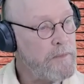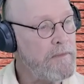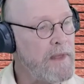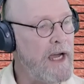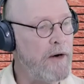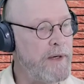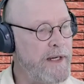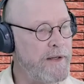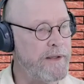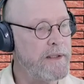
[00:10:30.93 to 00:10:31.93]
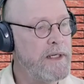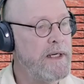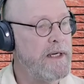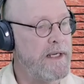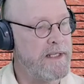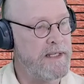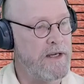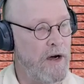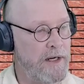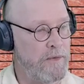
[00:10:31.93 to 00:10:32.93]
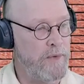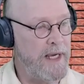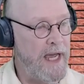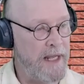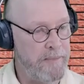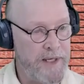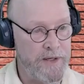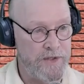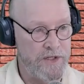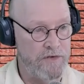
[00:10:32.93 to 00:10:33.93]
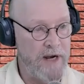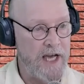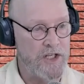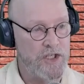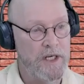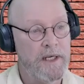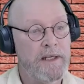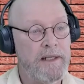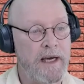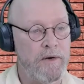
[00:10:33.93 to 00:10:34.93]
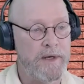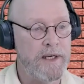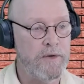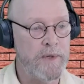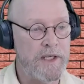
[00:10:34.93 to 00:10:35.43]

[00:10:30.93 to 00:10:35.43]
Now here is the audit we had, Peter's Garage. Now here we can